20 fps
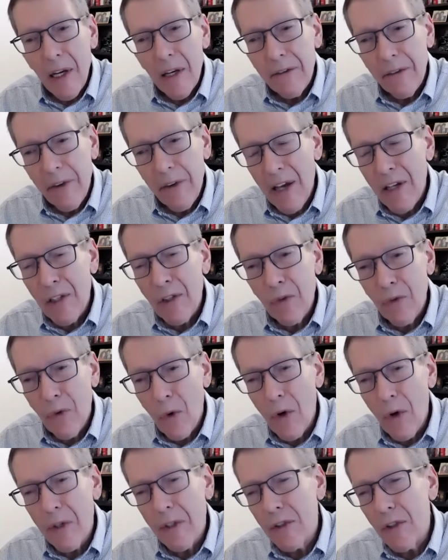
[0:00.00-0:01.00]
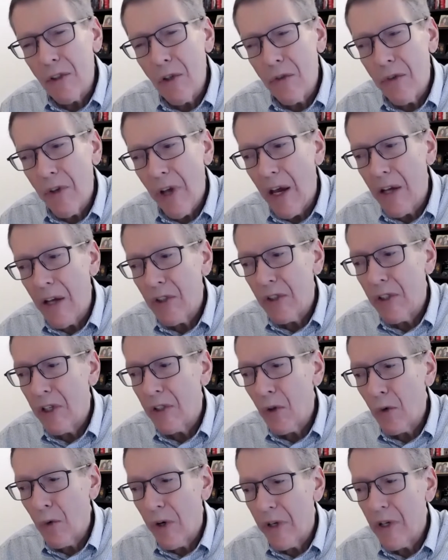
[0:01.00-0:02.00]
Fast forward to
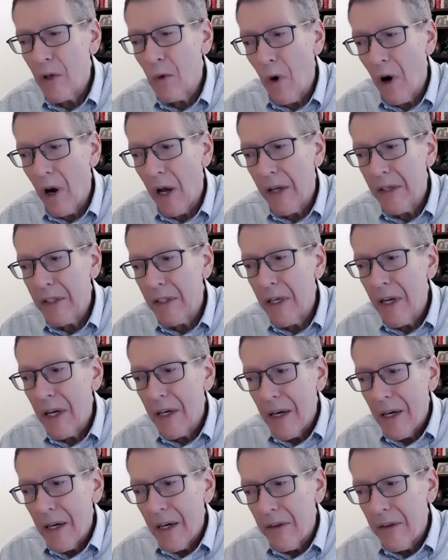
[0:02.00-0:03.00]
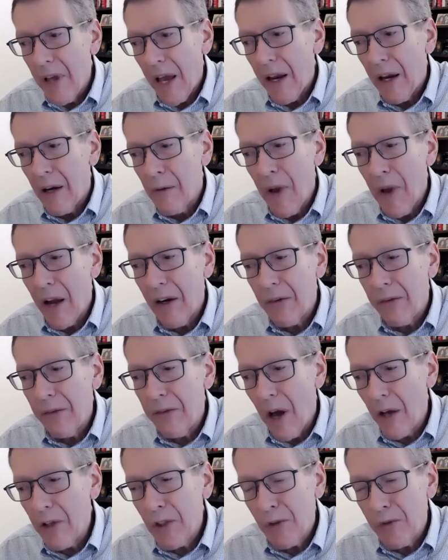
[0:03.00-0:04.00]
2021, that amount of
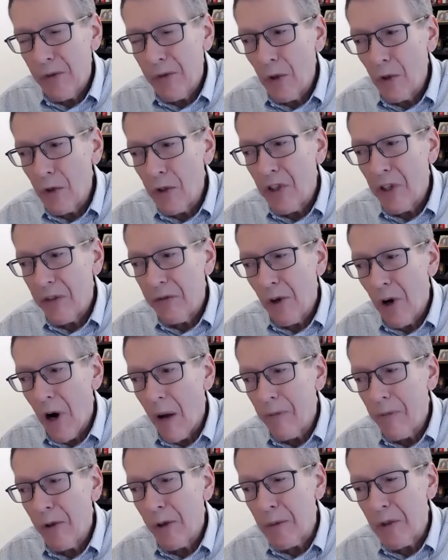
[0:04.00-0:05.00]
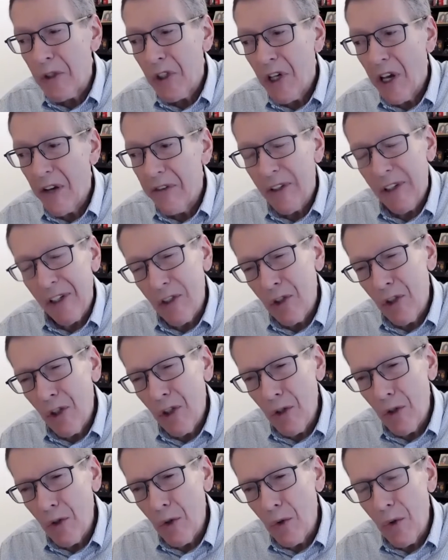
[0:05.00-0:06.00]
fossil fuels have dropped from
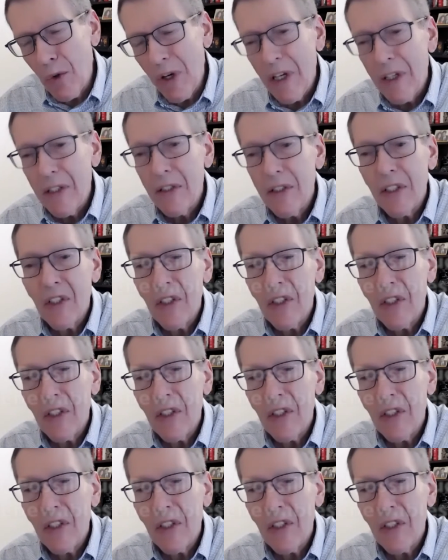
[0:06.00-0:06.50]
72 to